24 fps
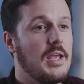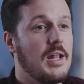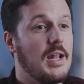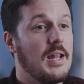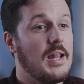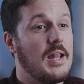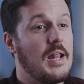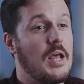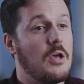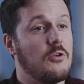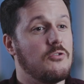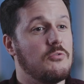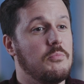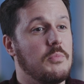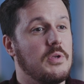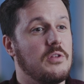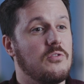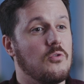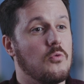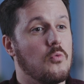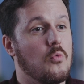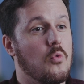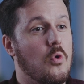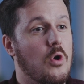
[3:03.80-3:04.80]
It allows me
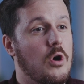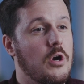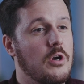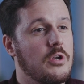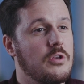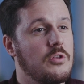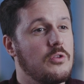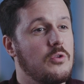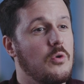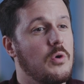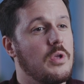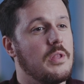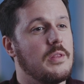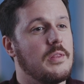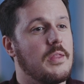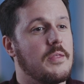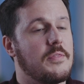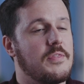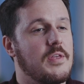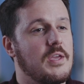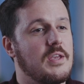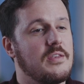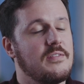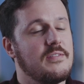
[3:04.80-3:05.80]
to work doing the
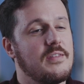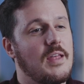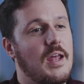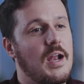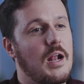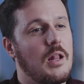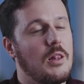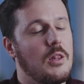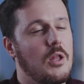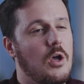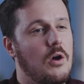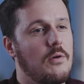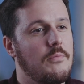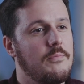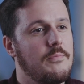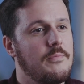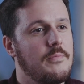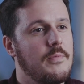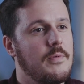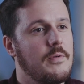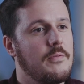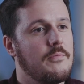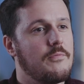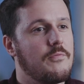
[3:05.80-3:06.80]
things that I love
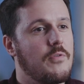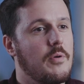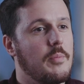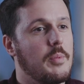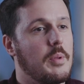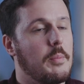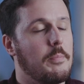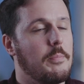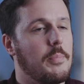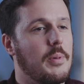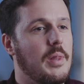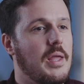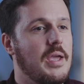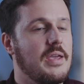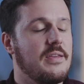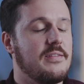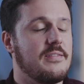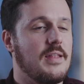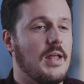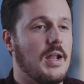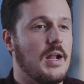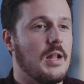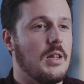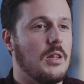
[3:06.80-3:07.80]
from the
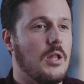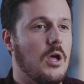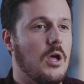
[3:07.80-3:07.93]
place that I